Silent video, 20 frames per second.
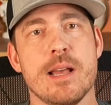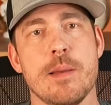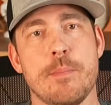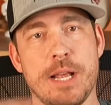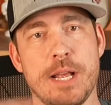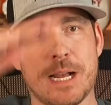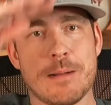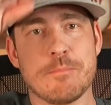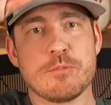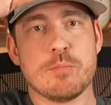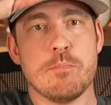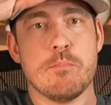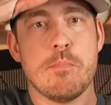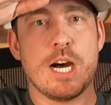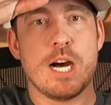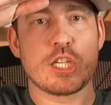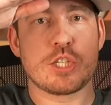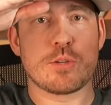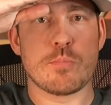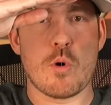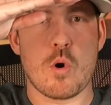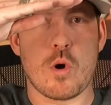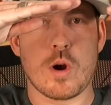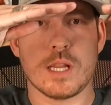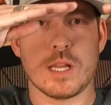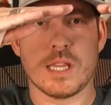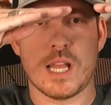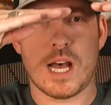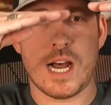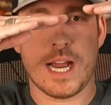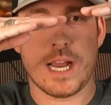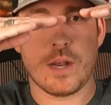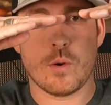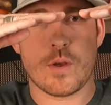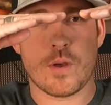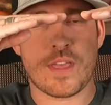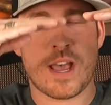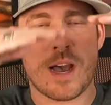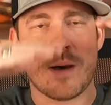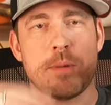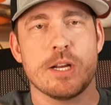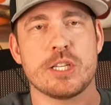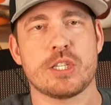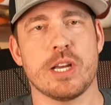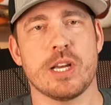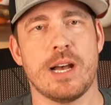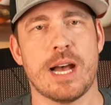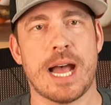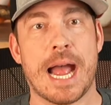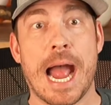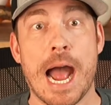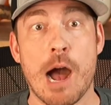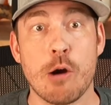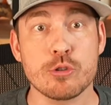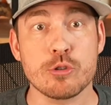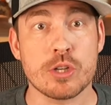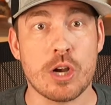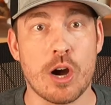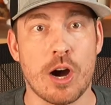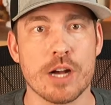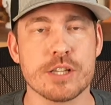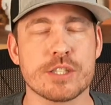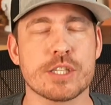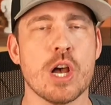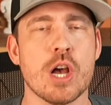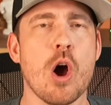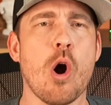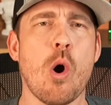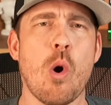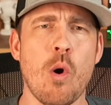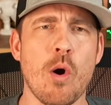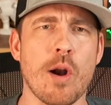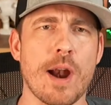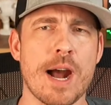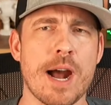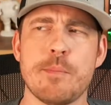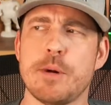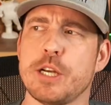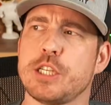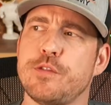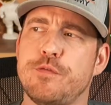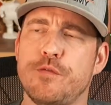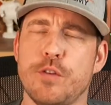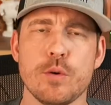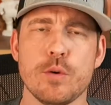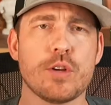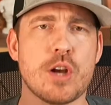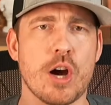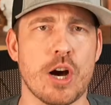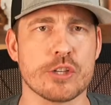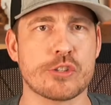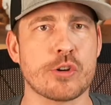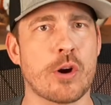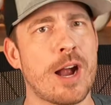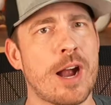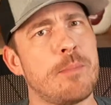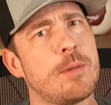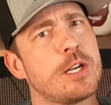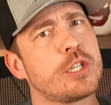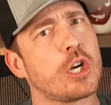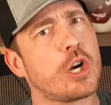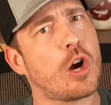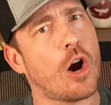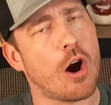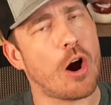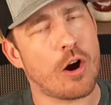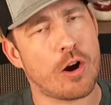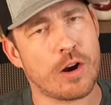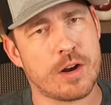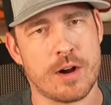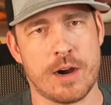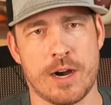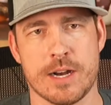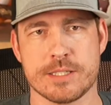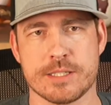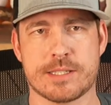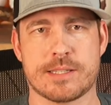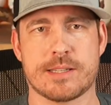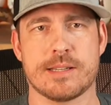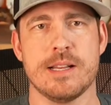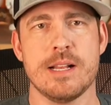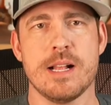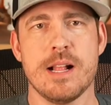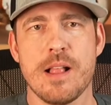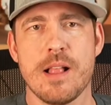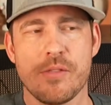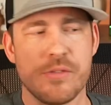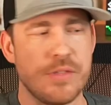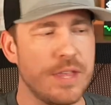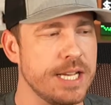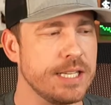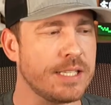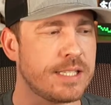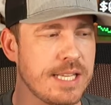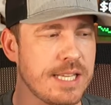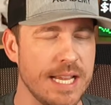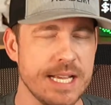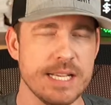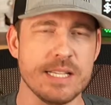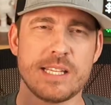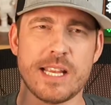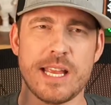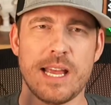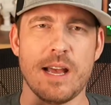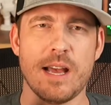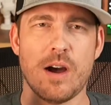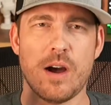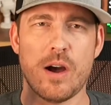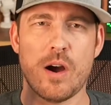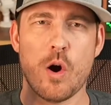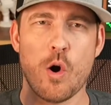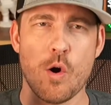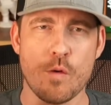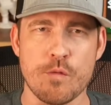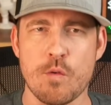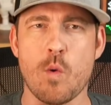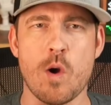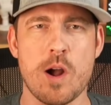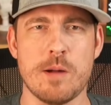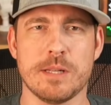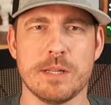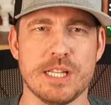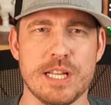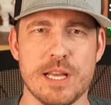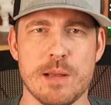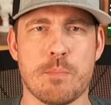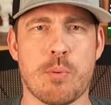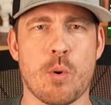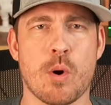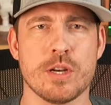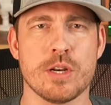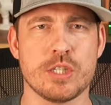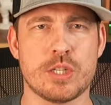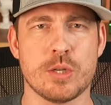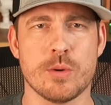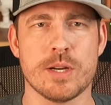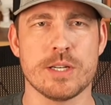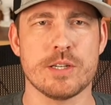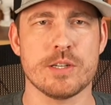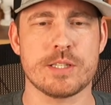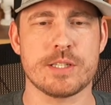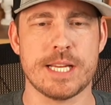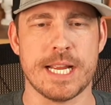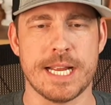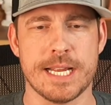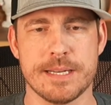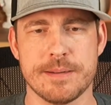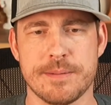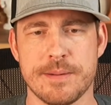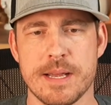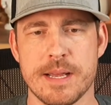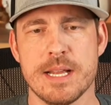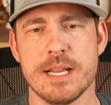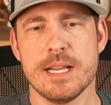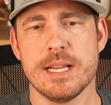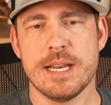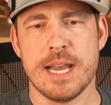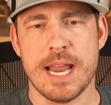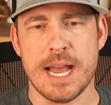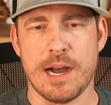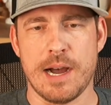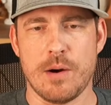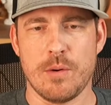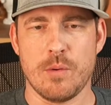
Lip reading: becomes much more in line with how much a house costs or how much food costs or how much a car costs. This is overwhelmingly important to understand. Now,